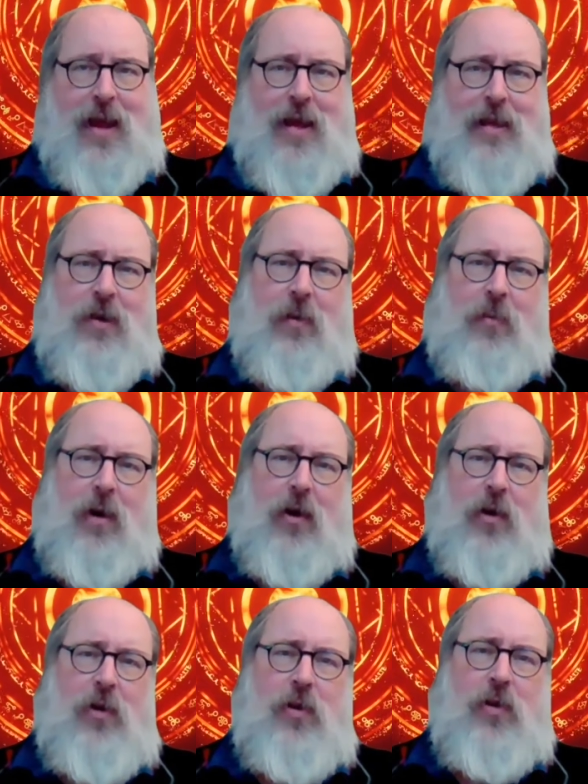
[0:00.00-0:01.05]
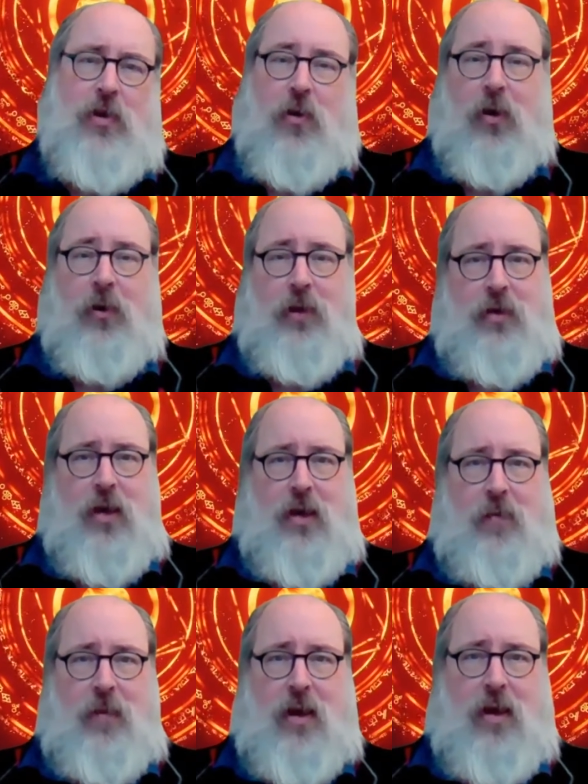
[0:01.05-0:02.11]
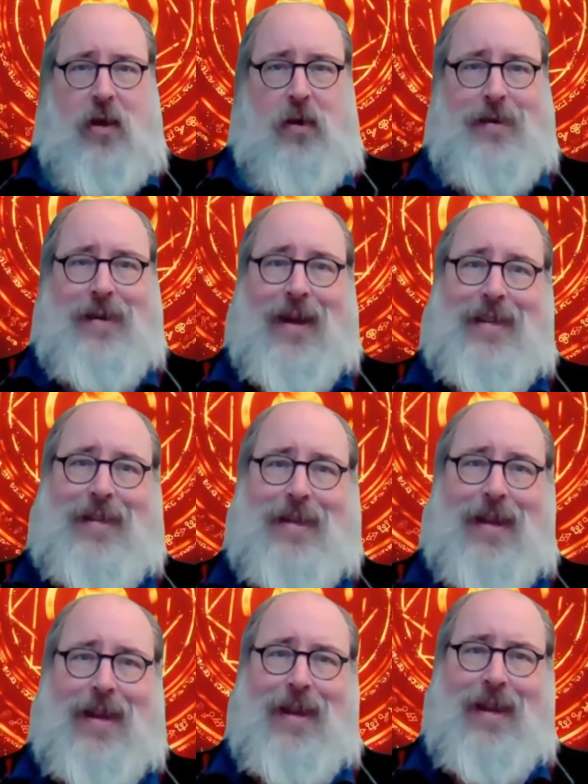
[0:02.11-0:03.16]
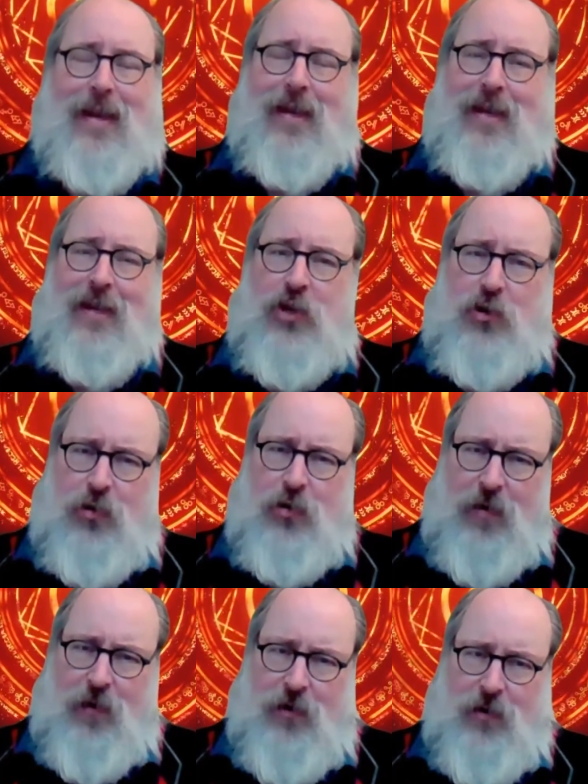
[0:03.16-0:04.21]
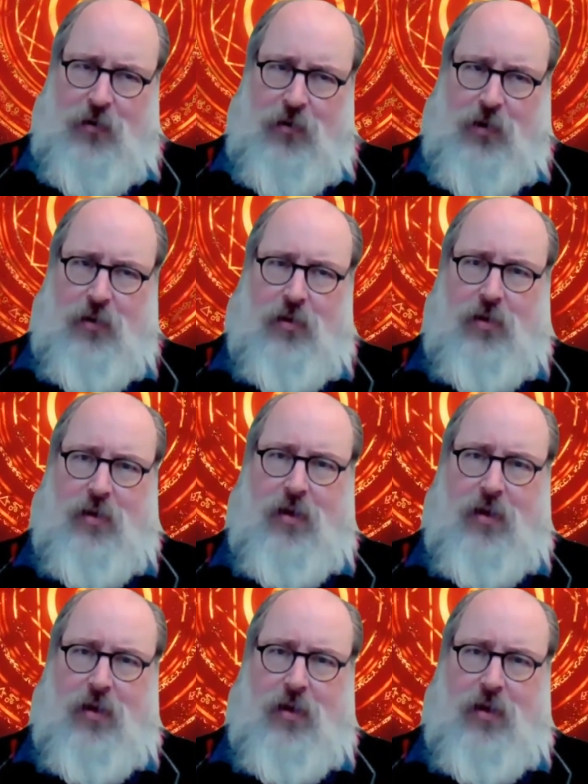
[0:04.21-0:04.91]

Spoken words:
And so the modern so-called educated man does not say, "It is true there is no truth."